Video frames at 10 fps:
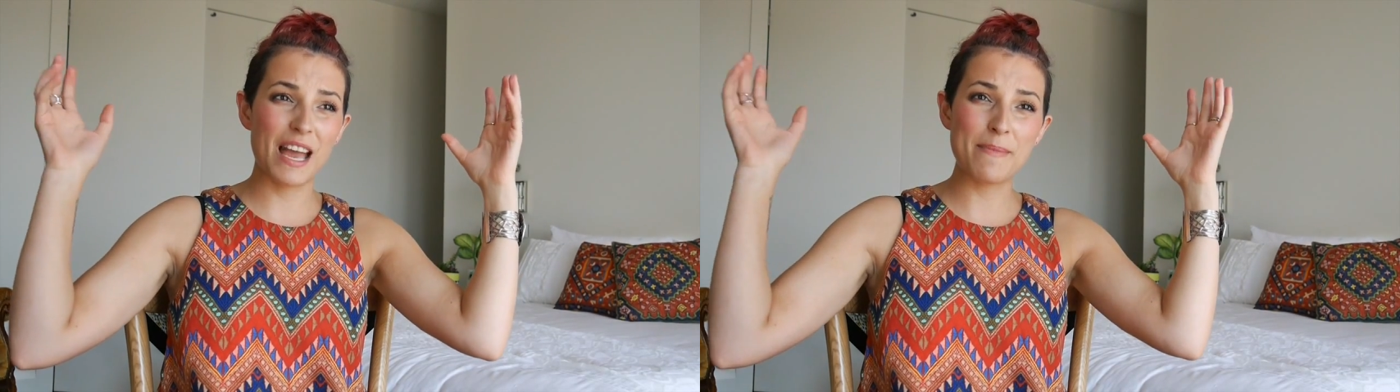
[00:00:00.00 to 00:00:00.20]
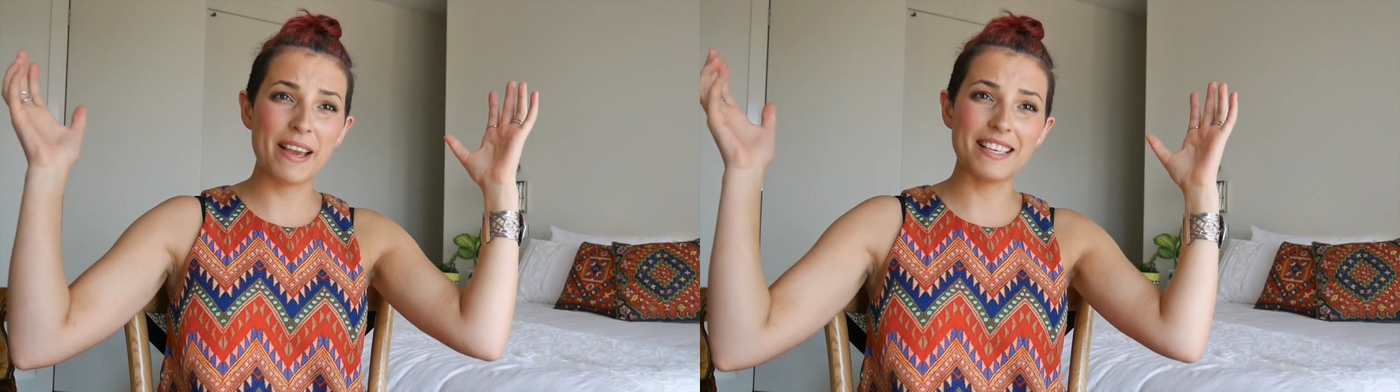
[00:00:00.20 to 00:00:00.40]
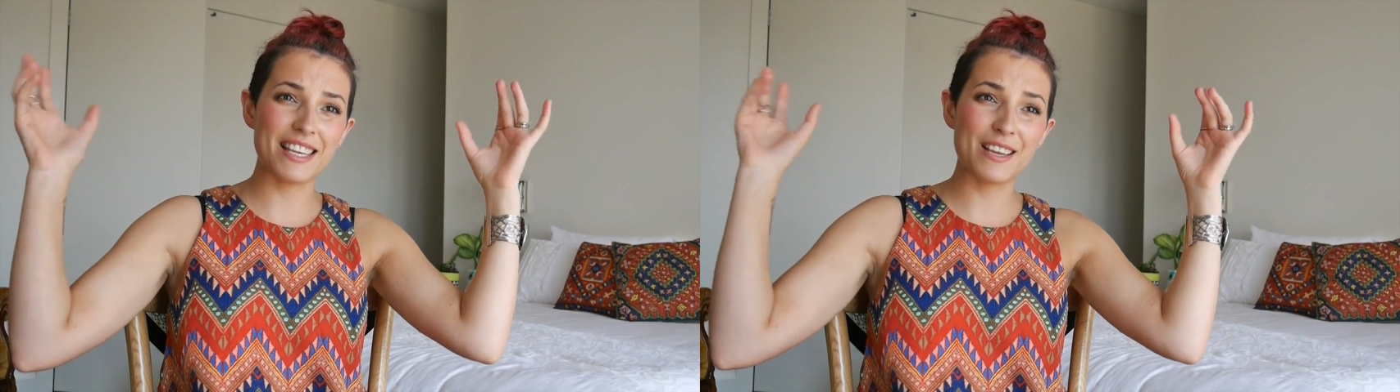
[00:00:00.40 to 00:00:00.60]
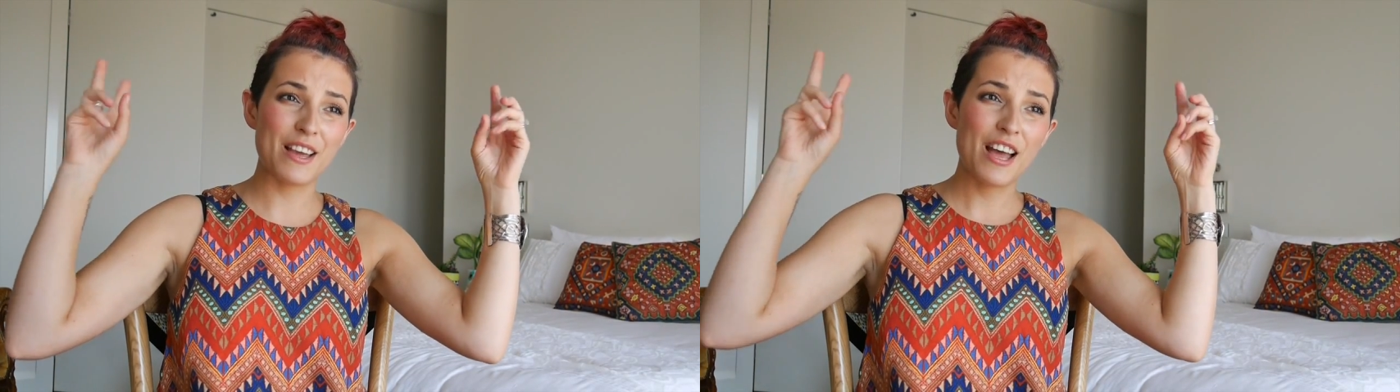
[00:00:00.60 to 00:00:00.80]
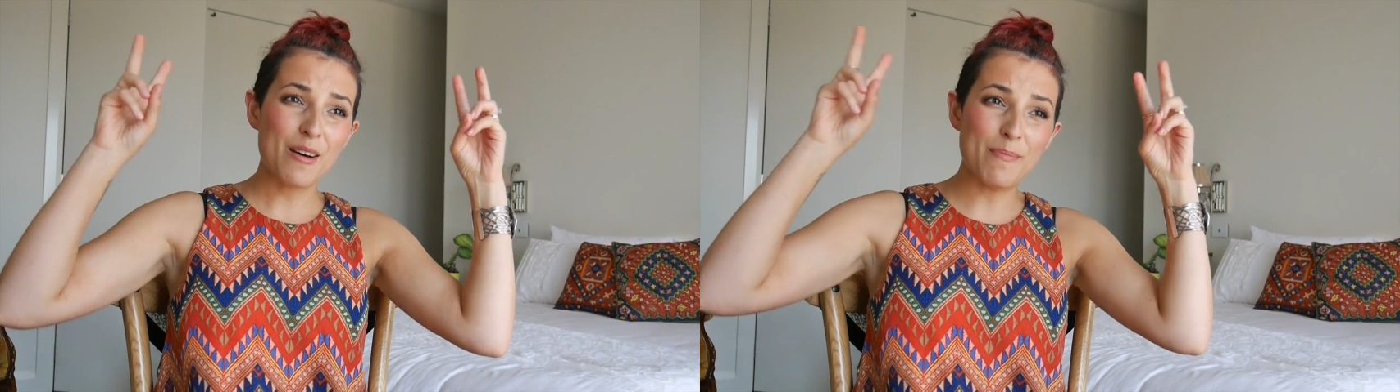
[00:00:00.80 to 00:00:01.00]

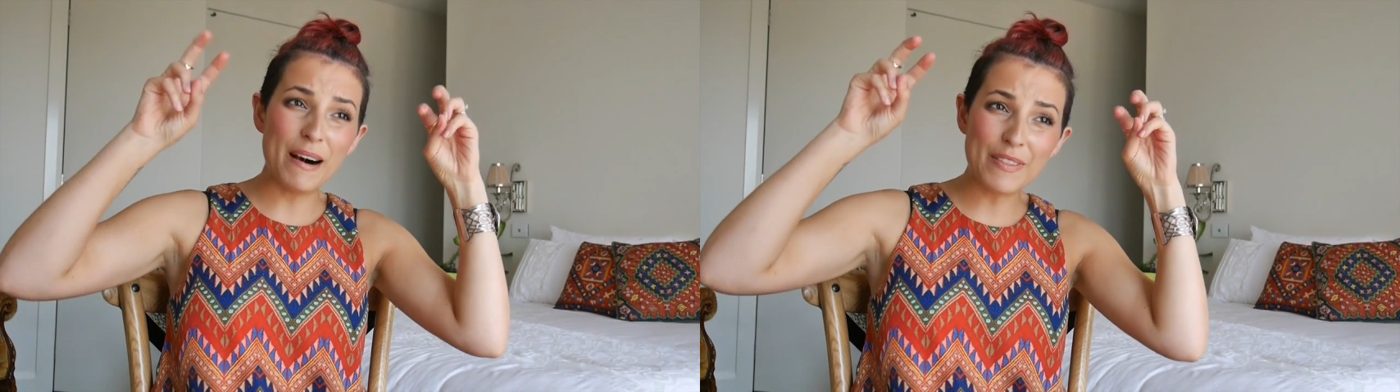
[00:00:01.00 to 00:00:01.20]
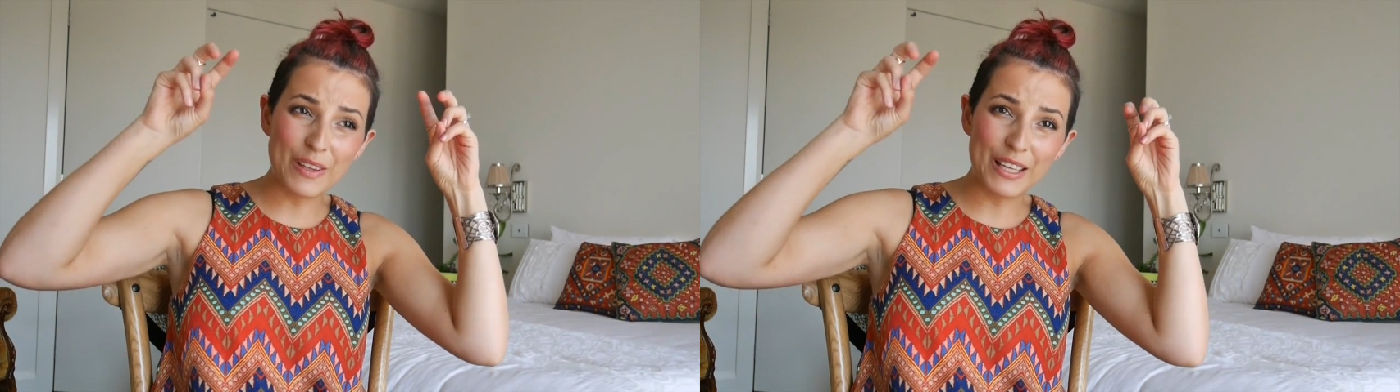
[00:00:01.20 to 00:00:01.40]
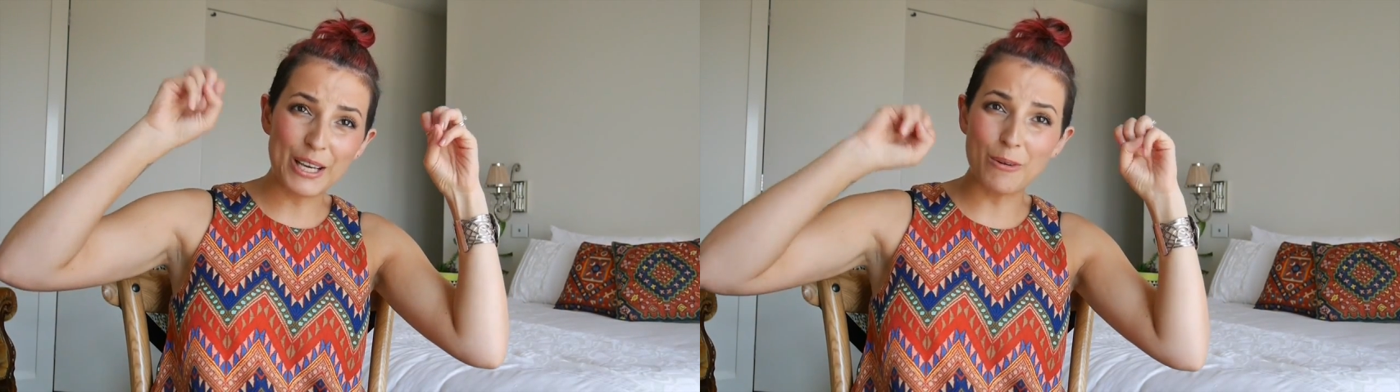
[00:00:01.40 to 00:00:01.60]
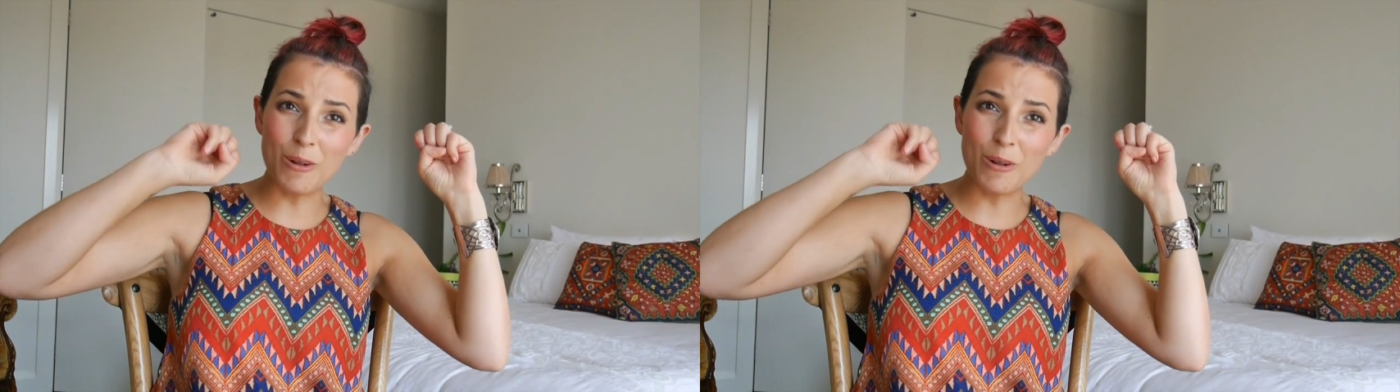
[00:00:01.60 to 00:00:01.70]
amazing motherly